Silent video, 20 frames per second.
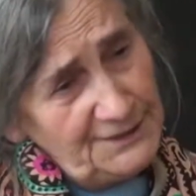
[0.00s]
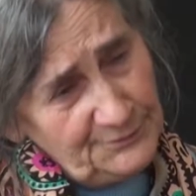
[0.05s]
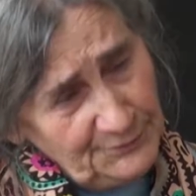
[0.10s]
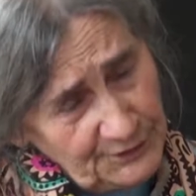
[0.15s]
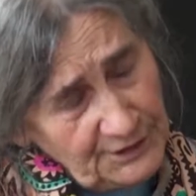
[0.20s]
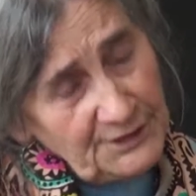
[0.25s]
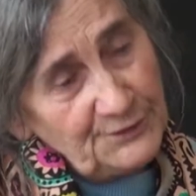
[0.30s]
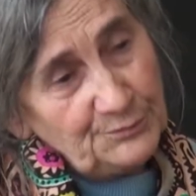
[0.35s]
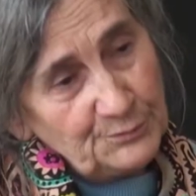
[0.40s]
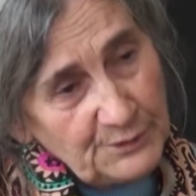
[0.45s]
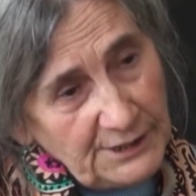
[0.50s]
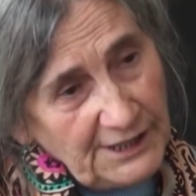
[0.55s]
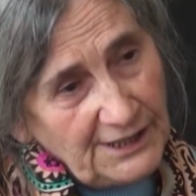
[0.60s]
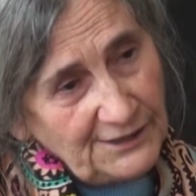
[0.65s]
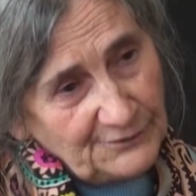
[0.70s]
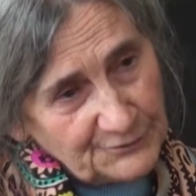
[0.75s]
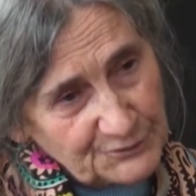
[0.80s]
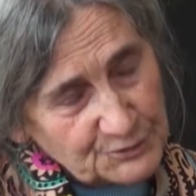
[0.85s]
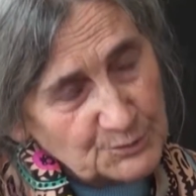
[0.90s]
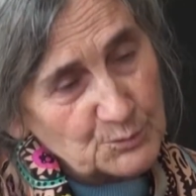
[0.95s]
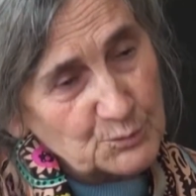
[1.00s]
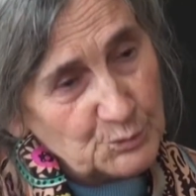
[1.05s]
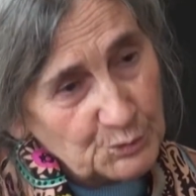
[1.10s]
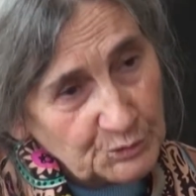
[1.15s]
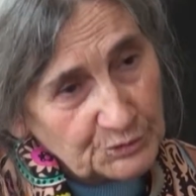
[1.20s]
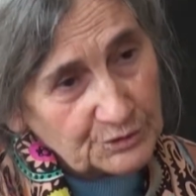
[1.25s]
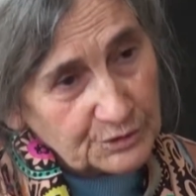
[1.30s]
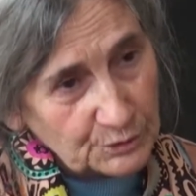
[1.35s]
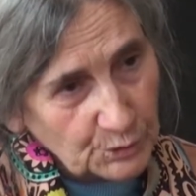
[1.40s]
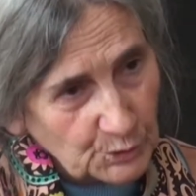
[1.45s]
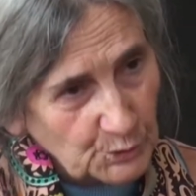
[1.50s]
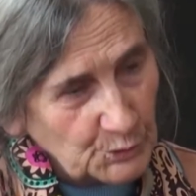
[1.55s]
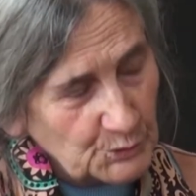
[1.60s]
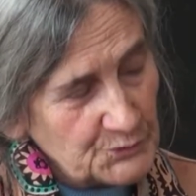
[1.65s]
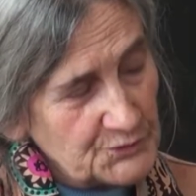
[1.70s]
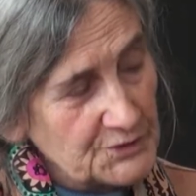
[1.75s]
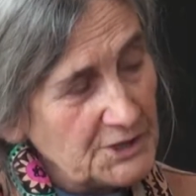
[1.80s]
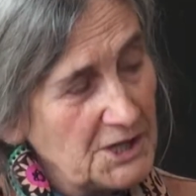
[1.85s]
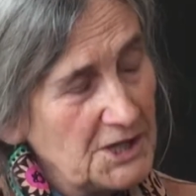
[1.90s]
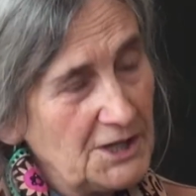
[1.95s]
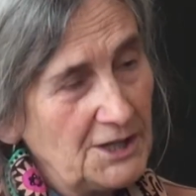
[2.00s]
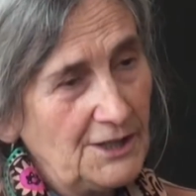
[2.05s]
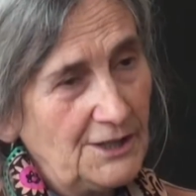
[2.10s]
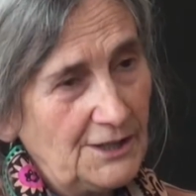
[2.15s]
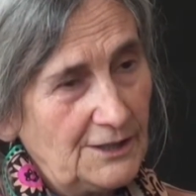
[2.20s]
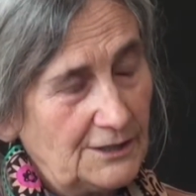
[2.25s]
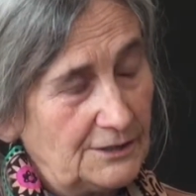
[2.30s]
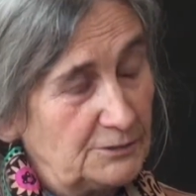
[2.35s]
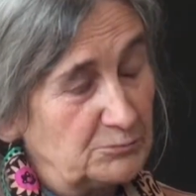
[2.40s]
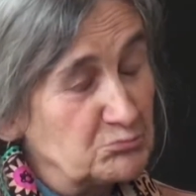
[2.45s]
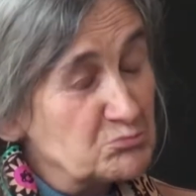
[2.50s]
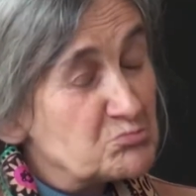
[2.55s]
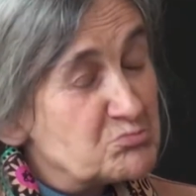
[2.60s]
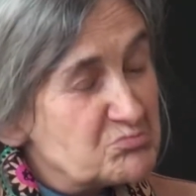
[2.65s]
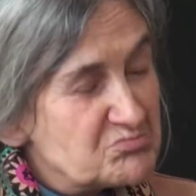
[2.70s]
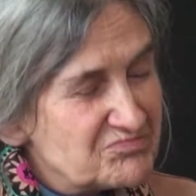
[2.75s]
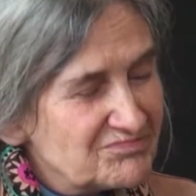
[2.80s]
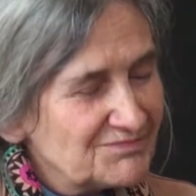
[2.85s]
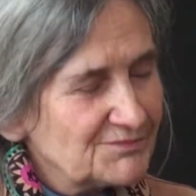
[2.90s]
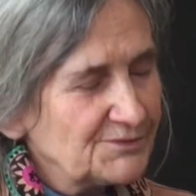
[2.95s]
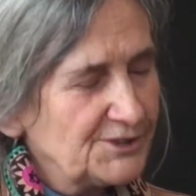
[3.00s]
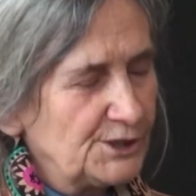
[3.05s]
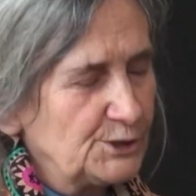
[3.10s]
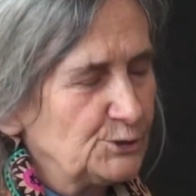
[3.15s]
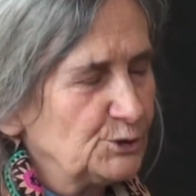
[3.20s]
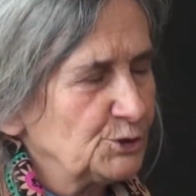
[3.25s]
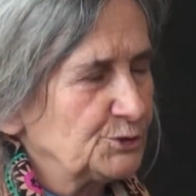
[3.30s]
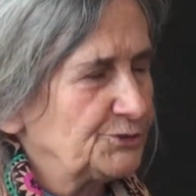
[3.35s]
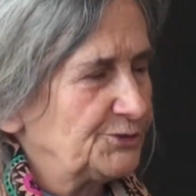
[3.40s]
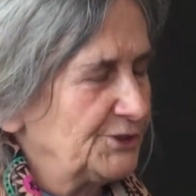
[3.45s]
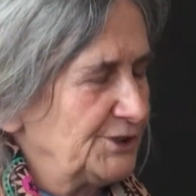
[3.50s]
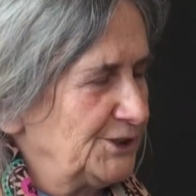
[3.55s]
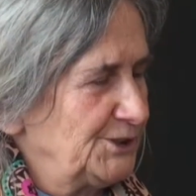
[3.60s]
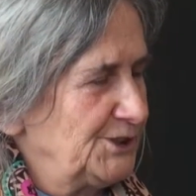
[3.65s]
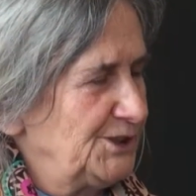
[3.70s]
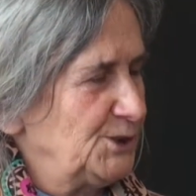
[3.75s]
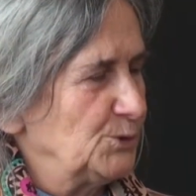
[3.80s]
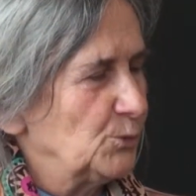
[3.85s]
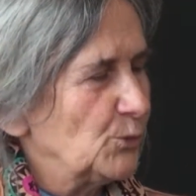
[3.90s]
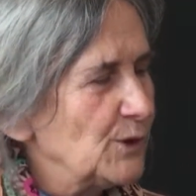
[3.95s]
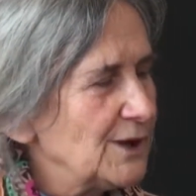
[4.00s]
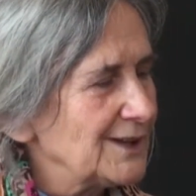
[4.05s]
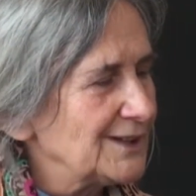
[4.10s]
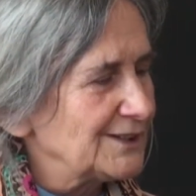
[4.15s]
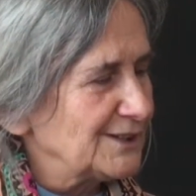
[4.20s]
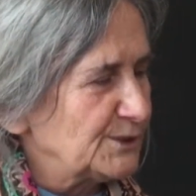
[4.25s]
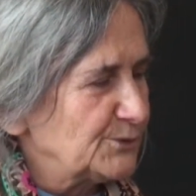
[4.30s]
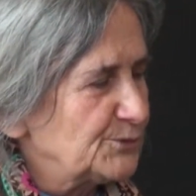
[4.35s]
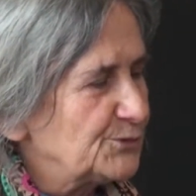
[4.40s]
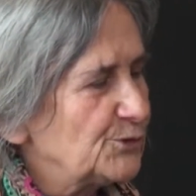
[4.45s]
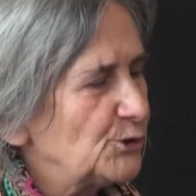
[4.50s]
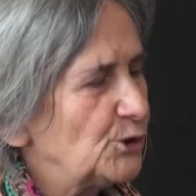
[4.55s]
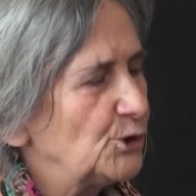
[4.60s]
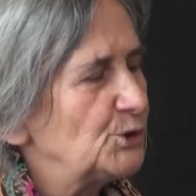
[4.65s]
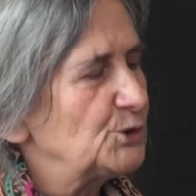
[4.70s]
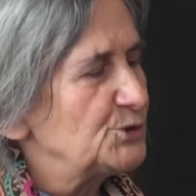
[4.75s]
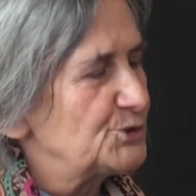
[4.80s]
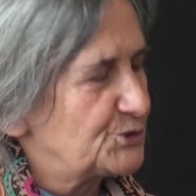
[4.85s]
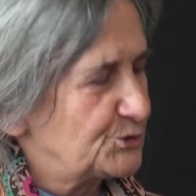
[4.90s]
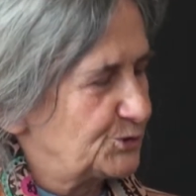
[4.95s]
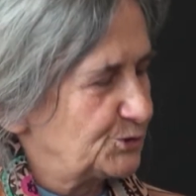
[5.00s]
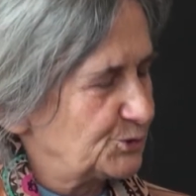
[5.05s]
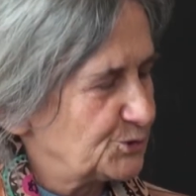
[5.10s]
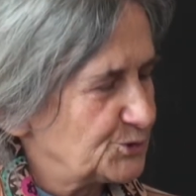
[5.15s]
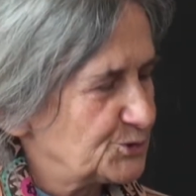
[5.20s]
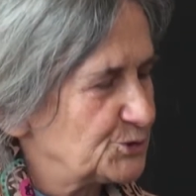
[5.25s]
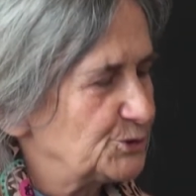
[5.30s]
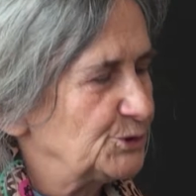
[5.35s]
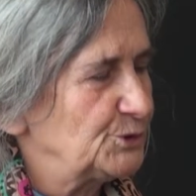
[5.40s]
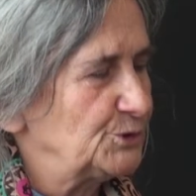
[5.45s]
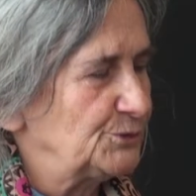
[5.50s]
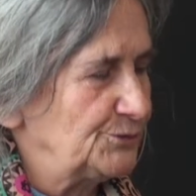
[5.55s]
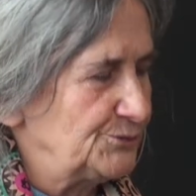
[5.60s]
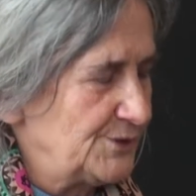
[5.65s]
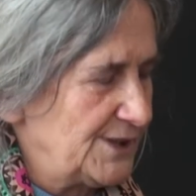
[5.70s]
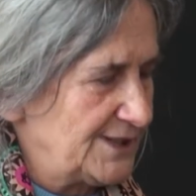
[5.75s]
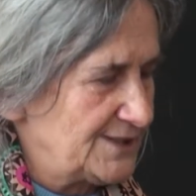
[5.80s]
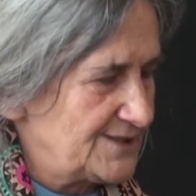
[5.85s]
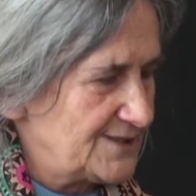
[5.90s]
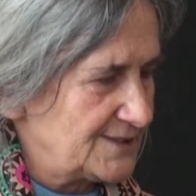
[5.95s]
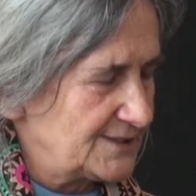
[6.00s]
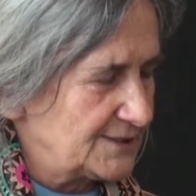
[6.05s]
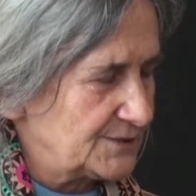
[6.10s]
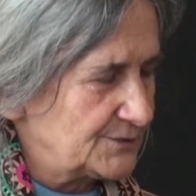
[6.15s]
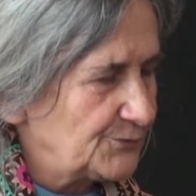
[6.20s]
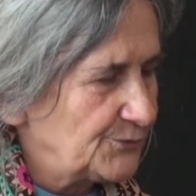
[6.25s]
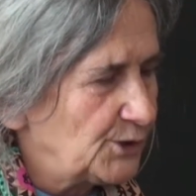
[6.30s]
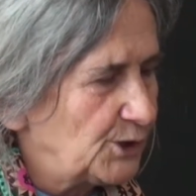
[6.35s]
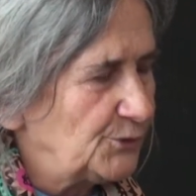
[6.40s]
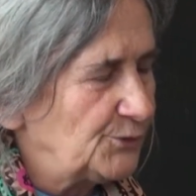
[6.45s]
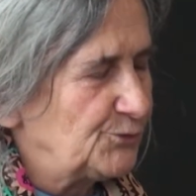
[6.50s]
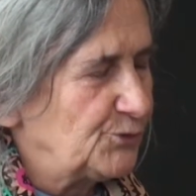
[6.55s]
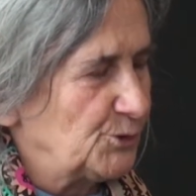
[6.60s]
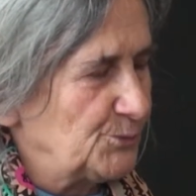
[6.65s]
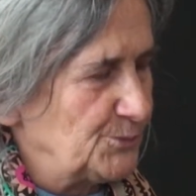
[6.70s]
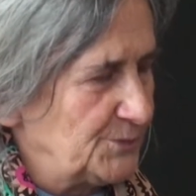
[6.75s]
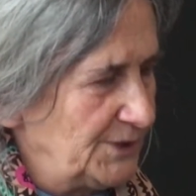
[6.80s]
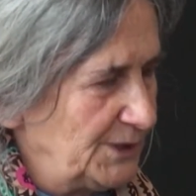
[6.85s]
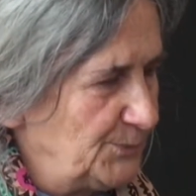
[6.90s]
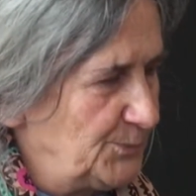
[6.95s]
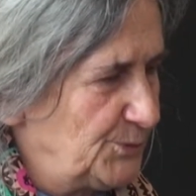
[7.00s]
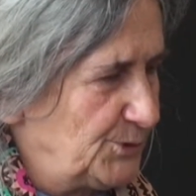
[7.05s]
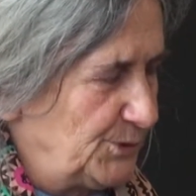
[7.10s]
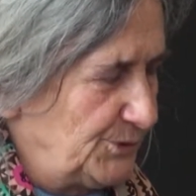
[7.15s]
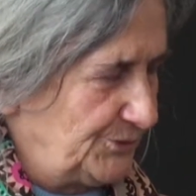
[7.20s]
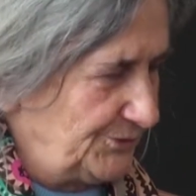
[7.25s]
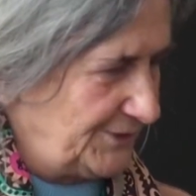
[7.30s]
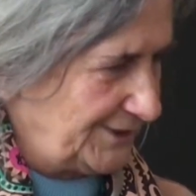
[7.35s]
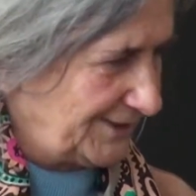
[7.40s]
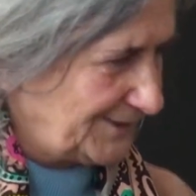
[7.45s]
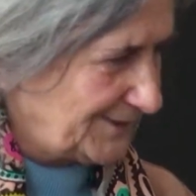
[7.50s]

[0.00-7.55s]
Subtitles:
even if we have some good laws, they are not very well enforced, so France is far from being perfect.